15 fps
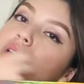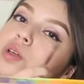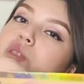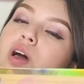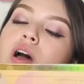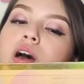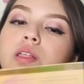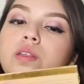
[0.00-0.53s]
to do
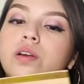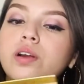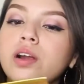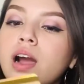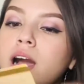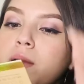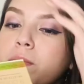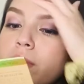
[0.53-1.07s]
the
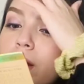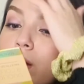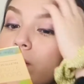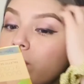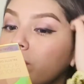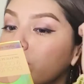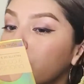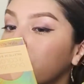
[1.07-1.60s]
other
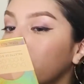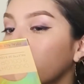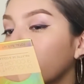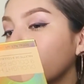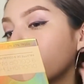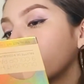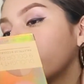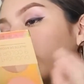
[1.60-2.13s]
eyebrow real
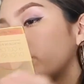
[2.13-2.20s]
quick.